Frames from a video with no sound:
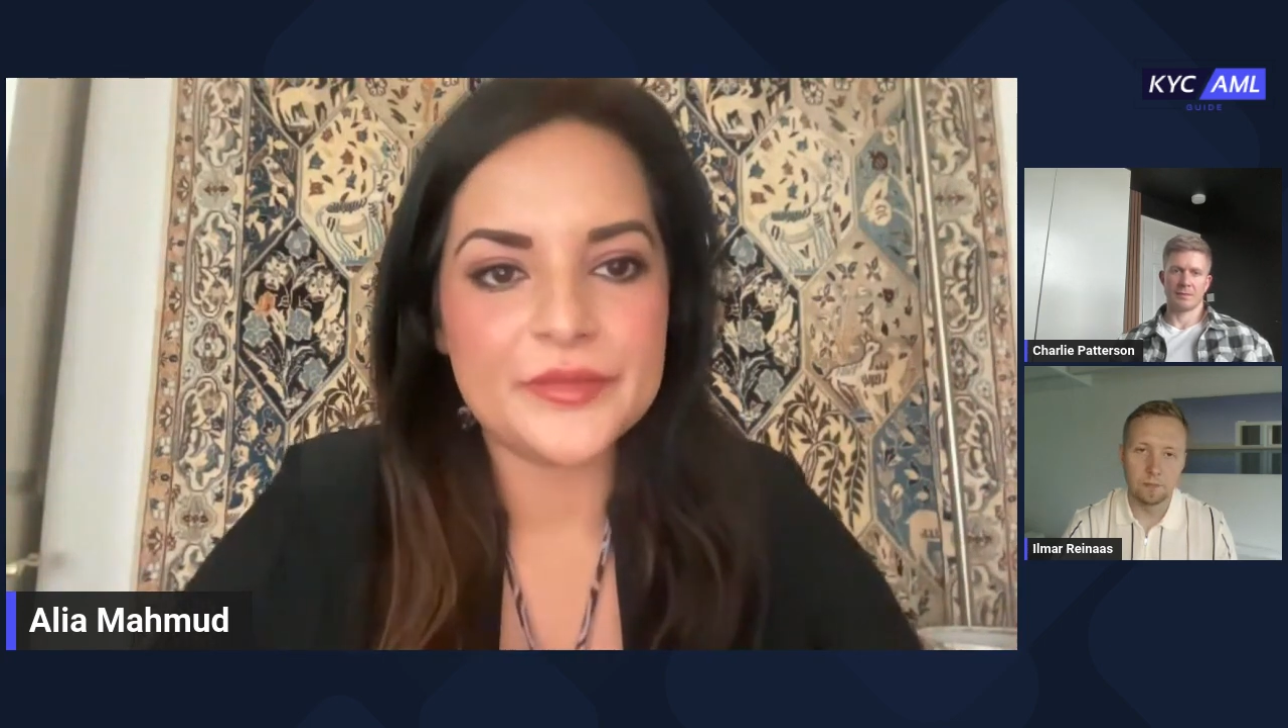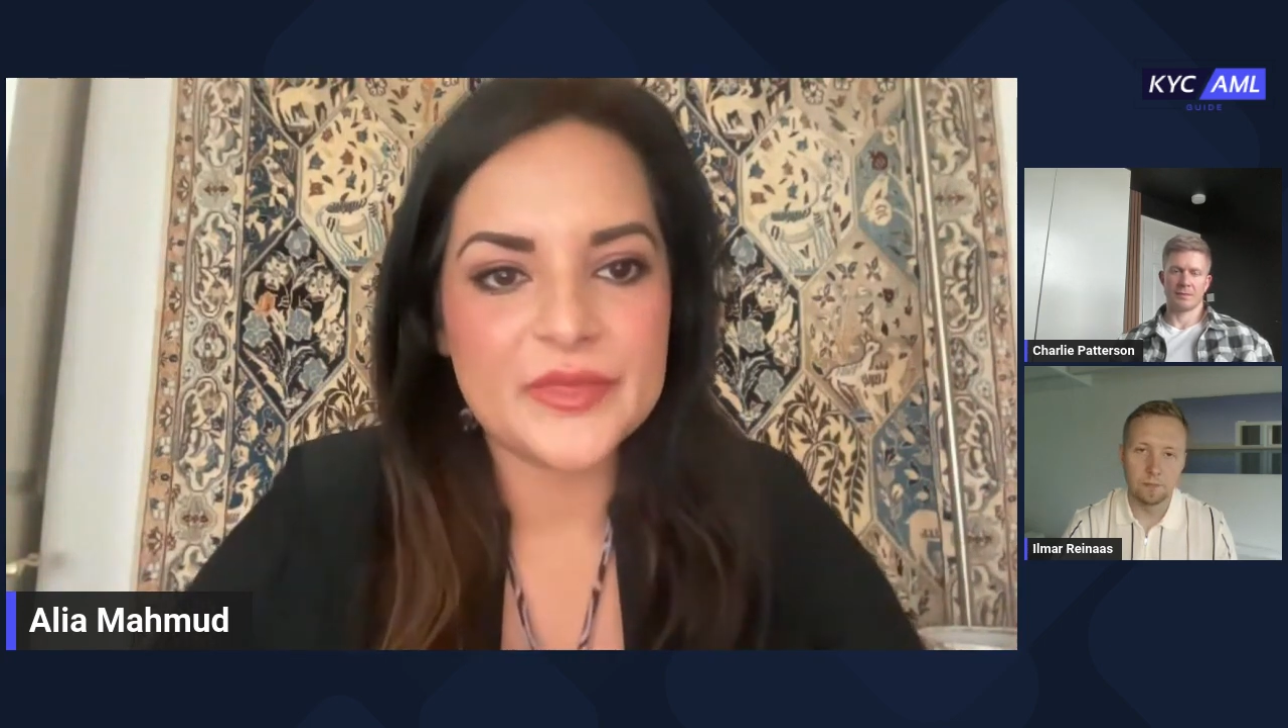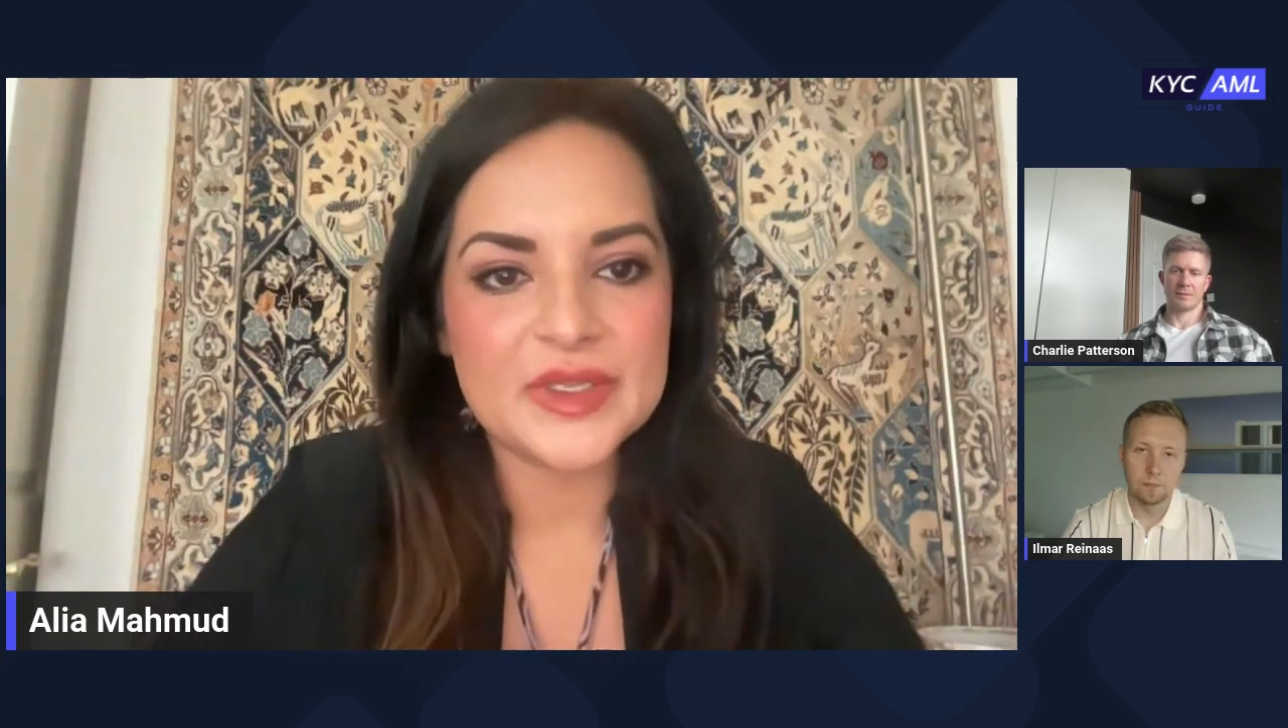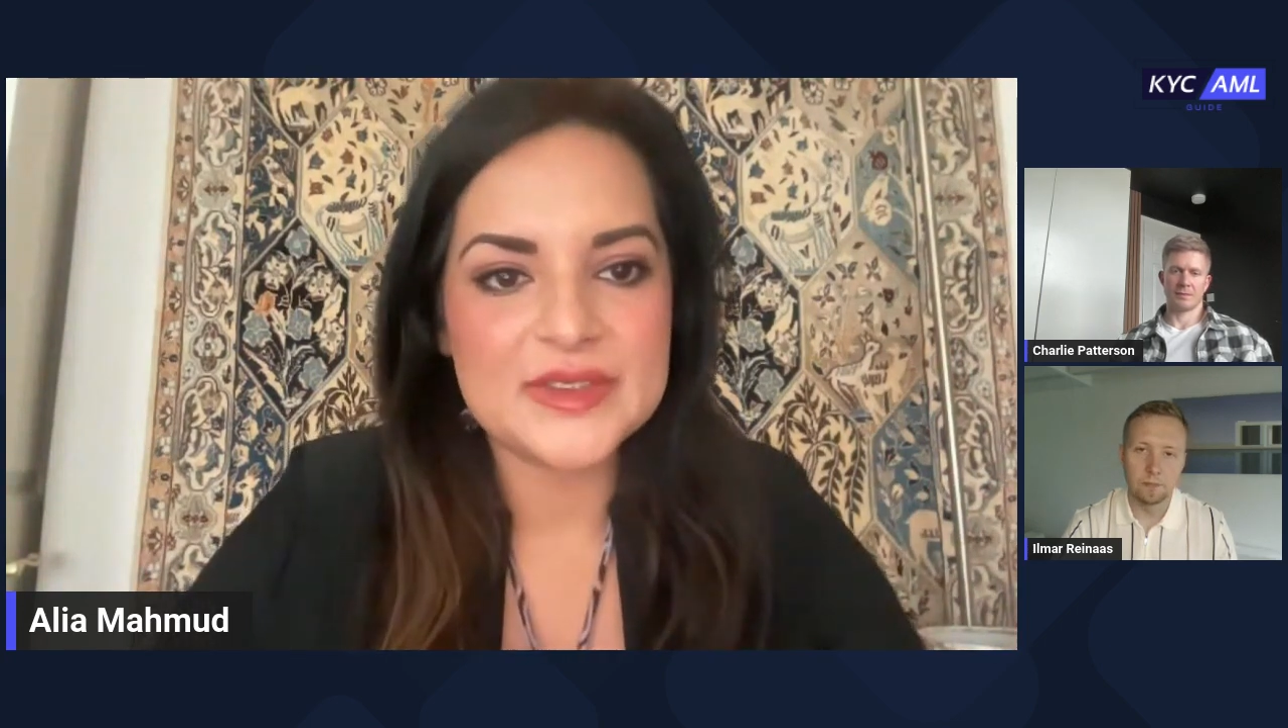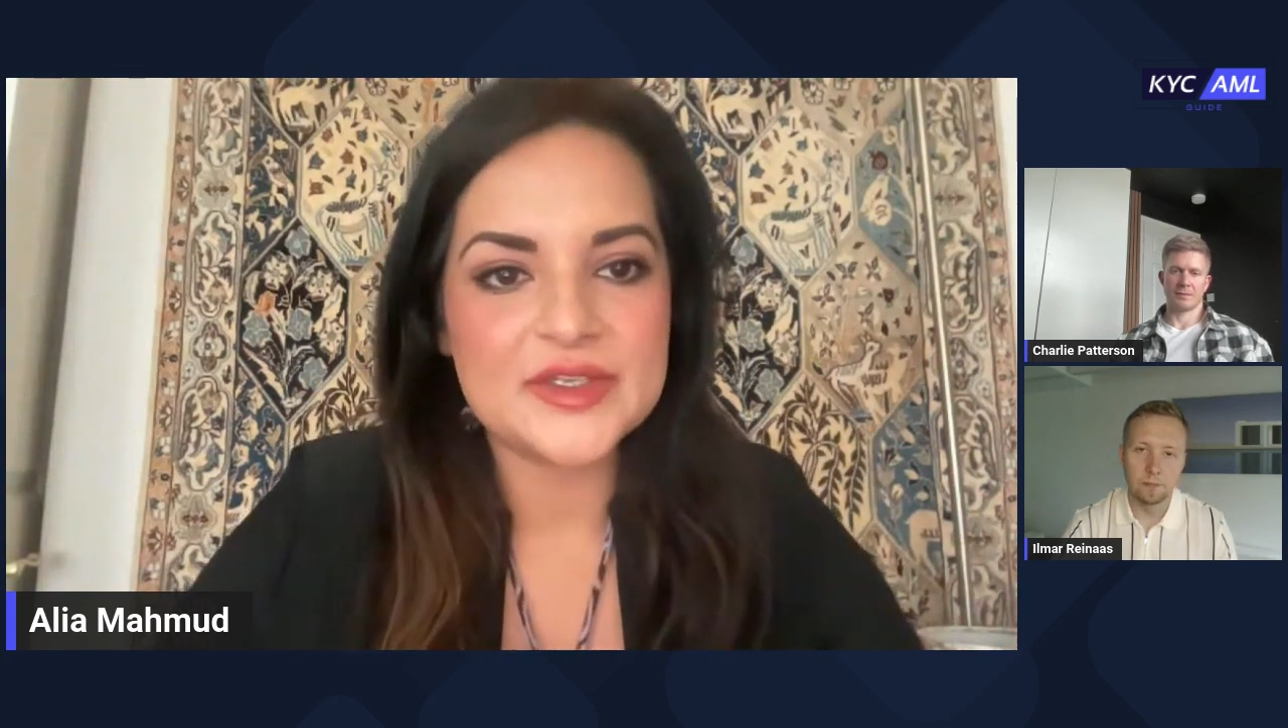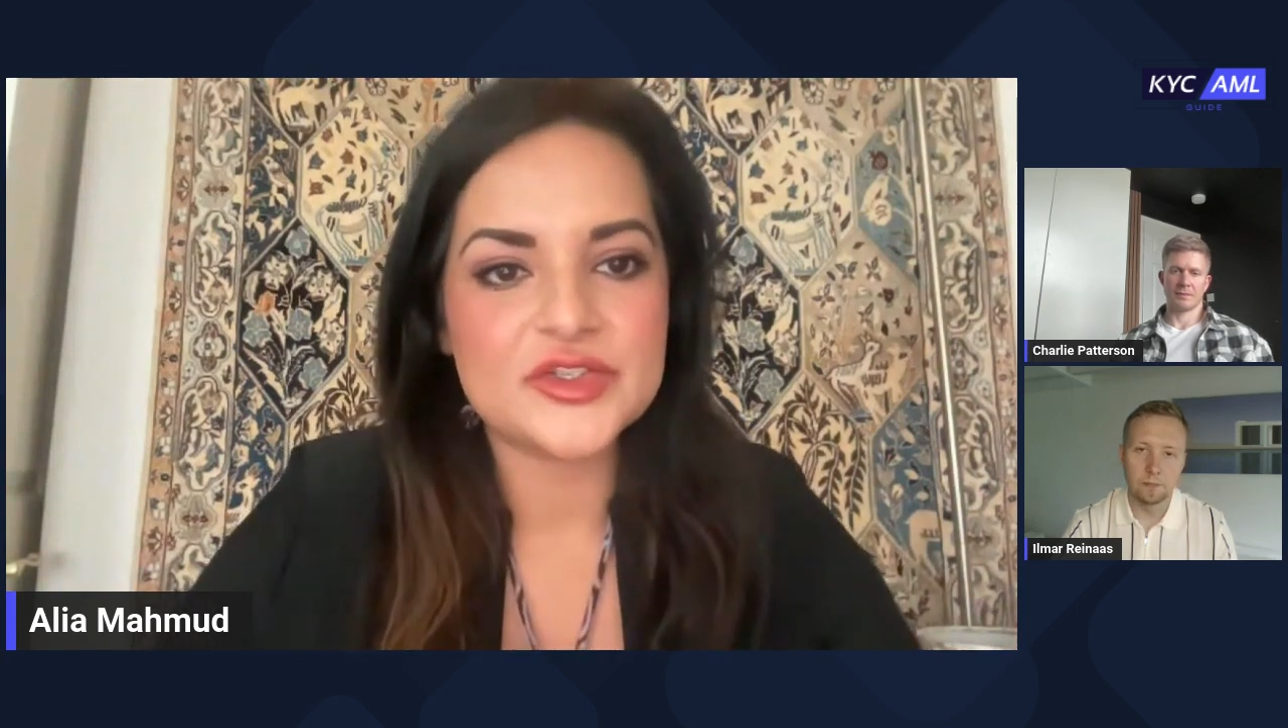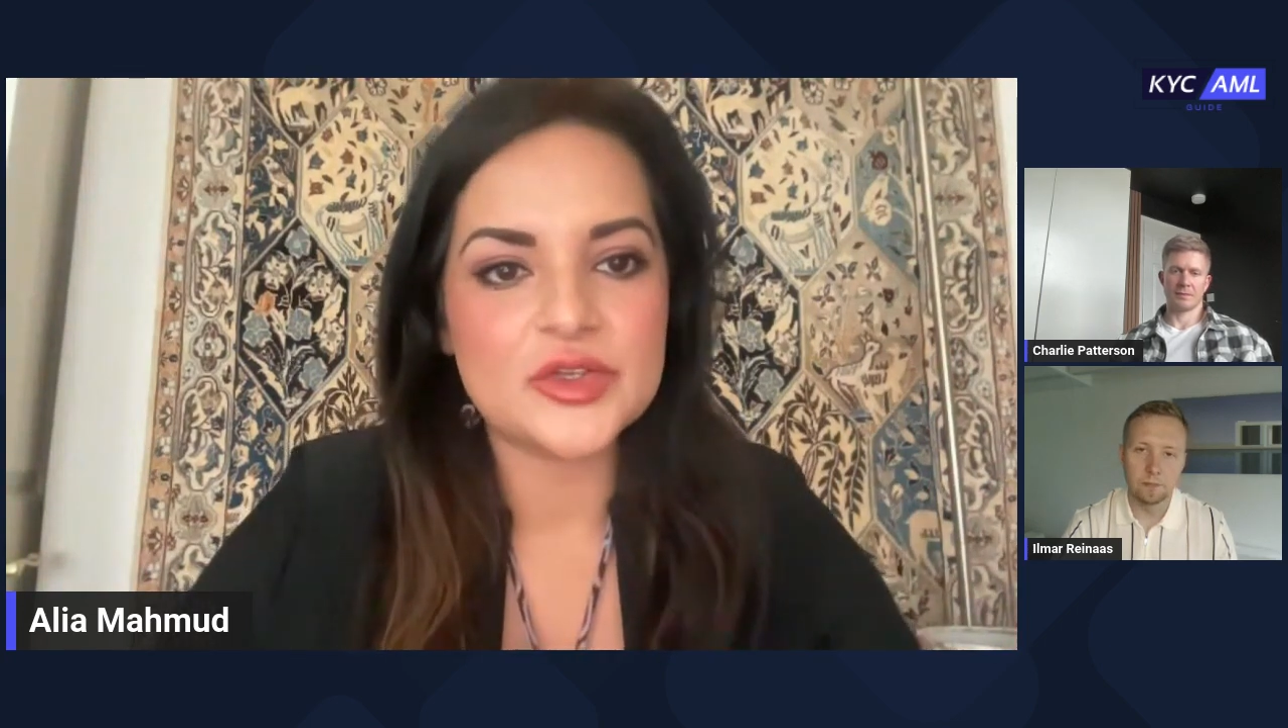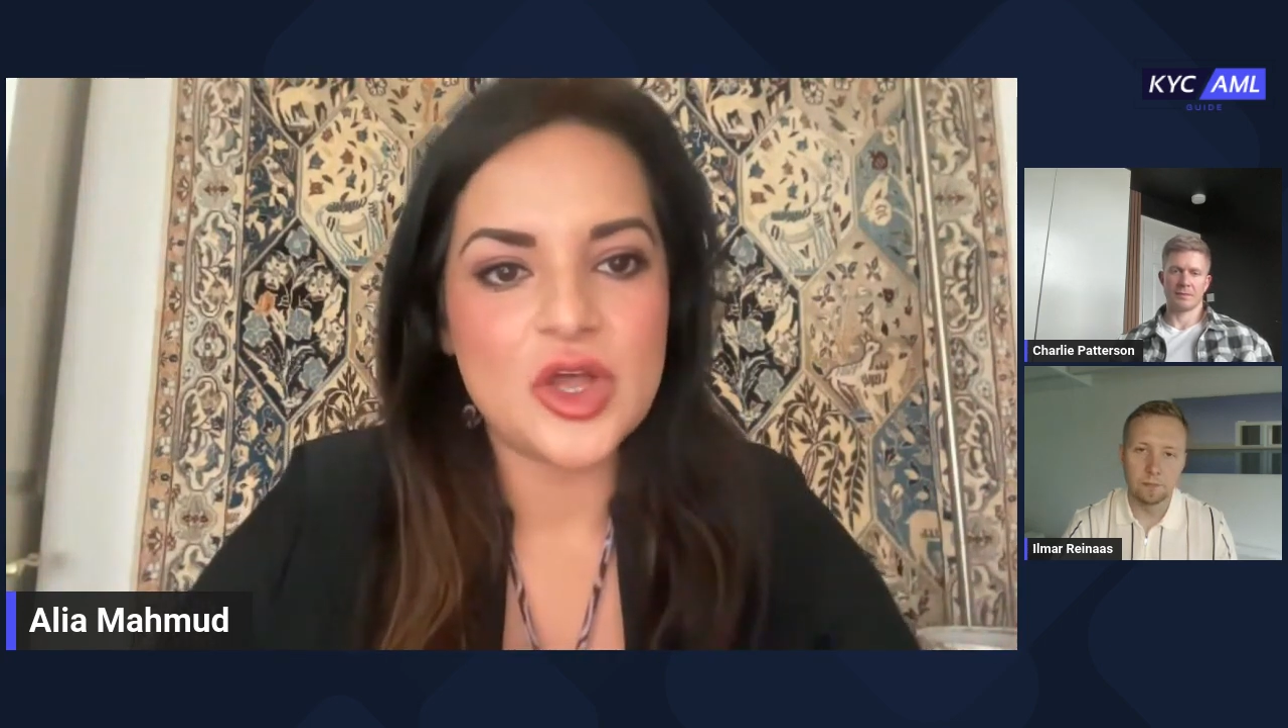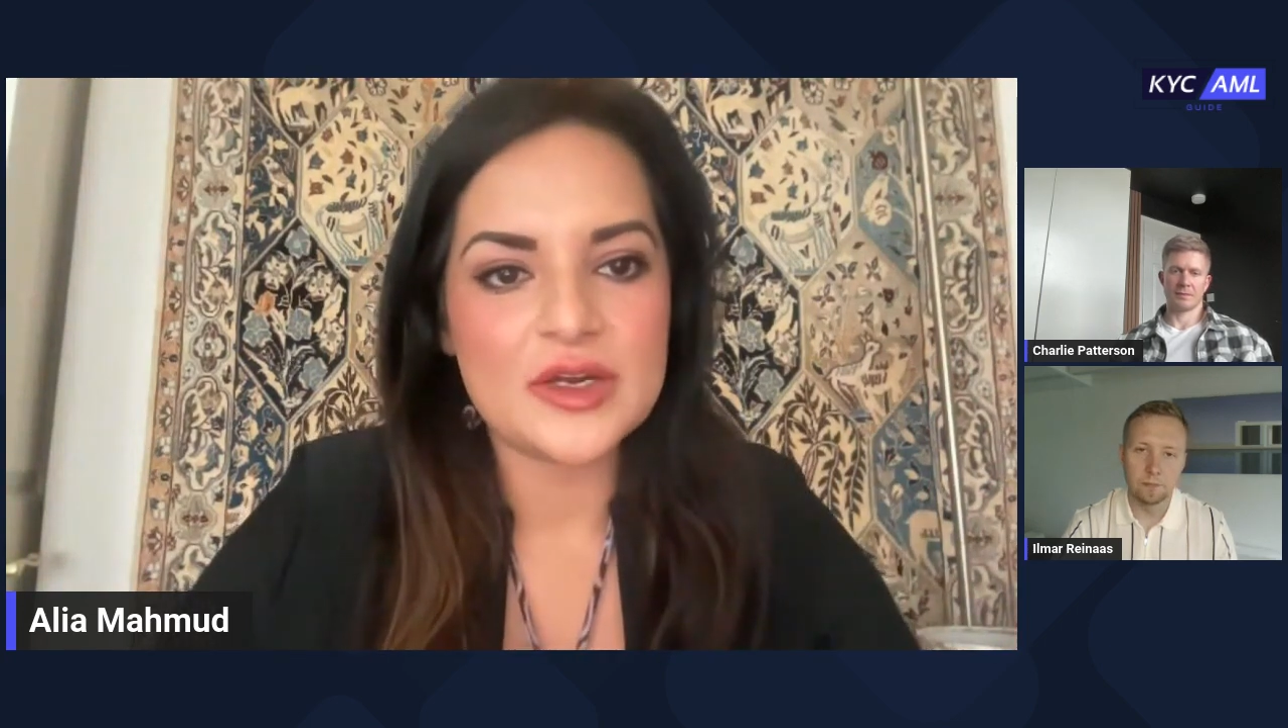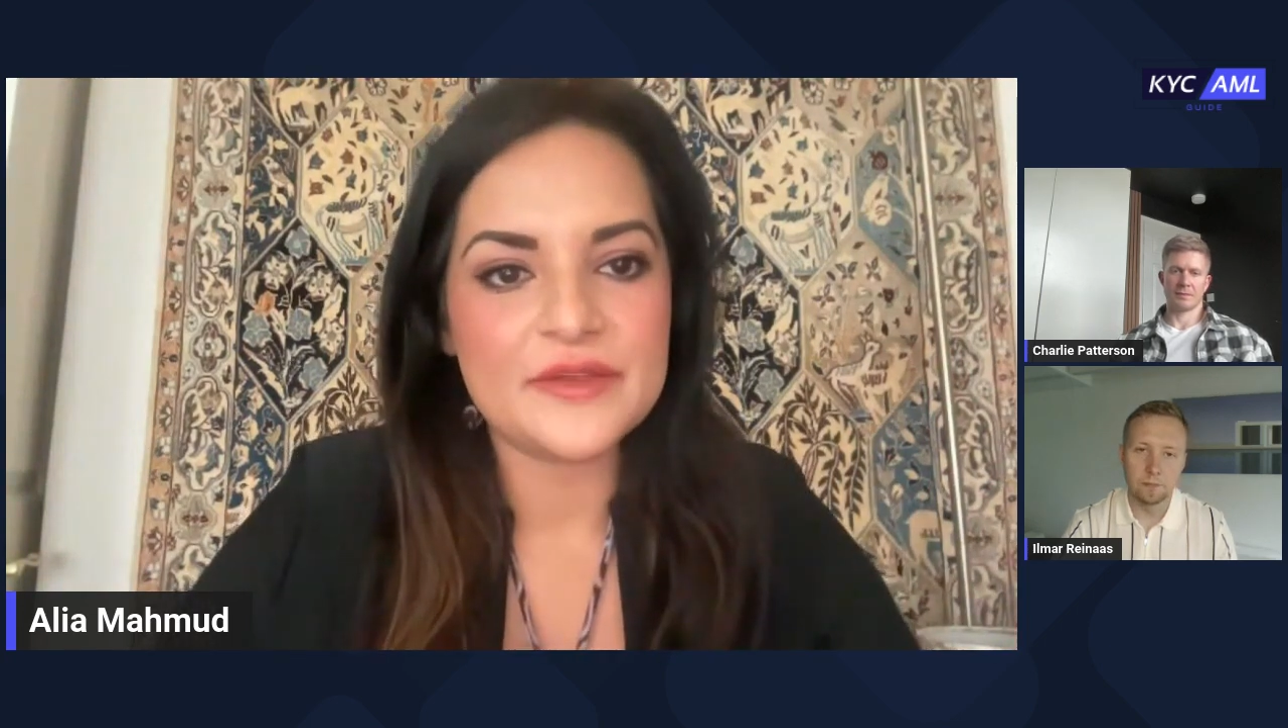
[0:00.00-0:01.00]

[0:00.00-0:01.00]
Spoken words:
There's a lot of